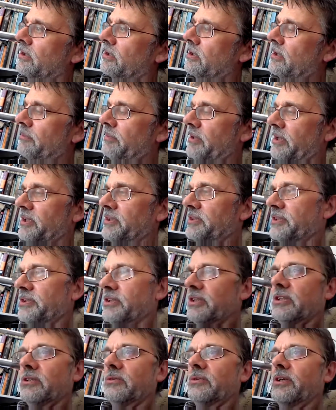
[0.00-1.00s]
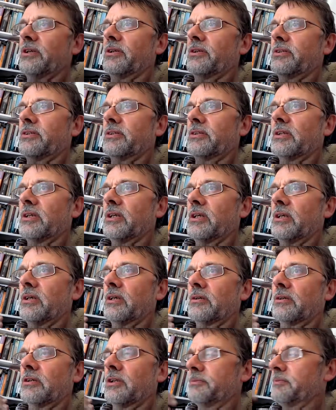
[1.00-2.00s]
comments to do with uh,
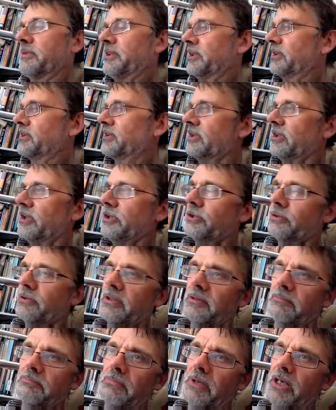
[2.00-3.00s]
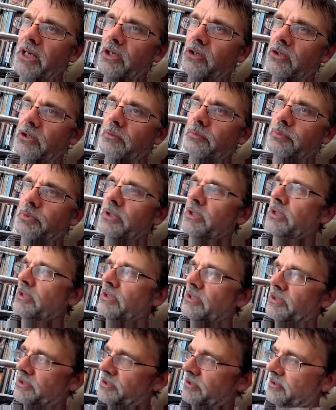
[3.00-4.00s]
cosmetic surgery, makeup,
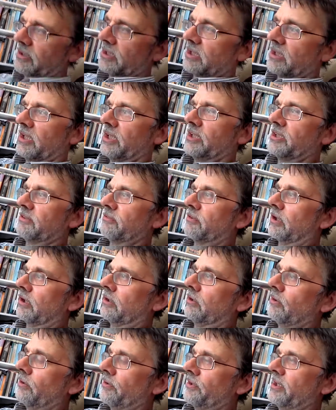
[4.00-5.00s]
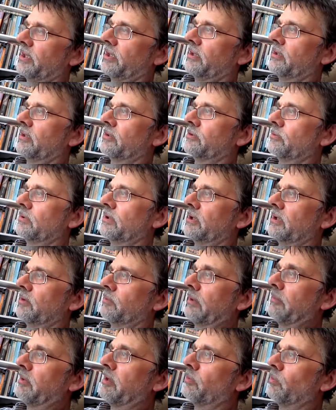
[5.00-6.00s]
certain kinds of clothing that uh,
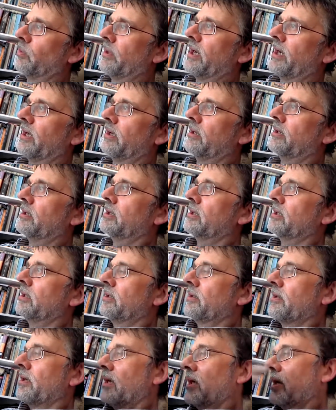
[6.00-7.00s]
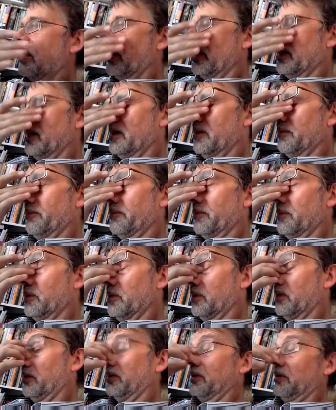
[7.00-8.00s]
women wear um,
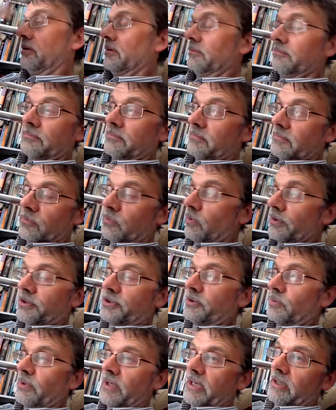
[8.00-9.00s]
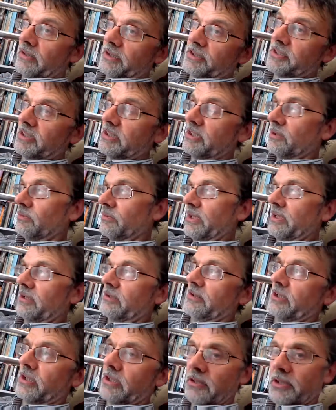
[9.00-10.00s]
or, or want to wear, or to wear,
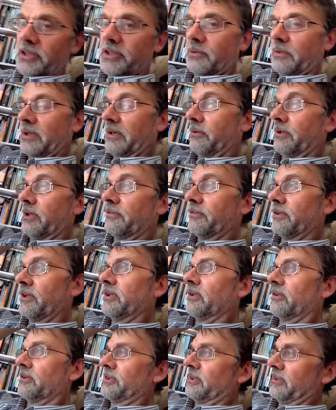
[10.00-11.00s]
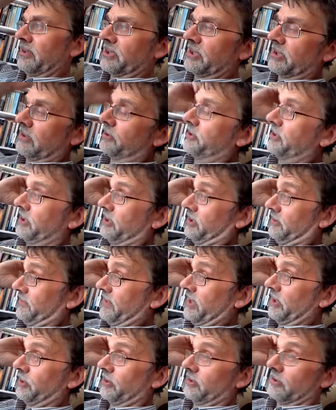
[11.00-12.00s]
or encouraged to wear, whatever, you know, sort of sluttish
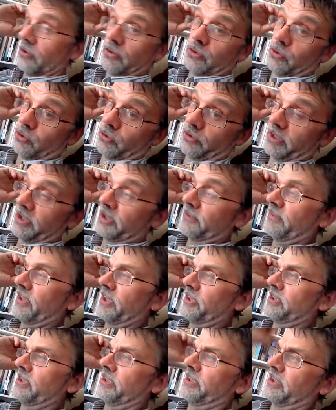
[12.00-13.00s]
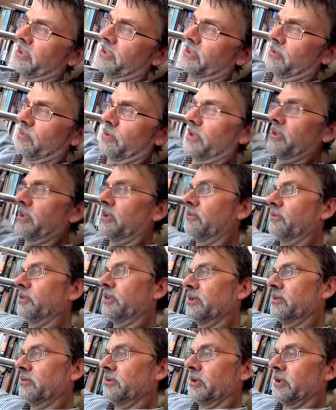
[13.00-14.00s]
fashion or whorish fashion, I think is the word you,
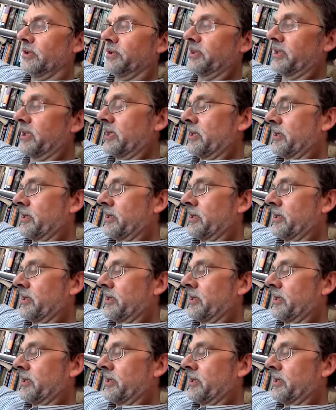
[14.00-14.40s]
you used.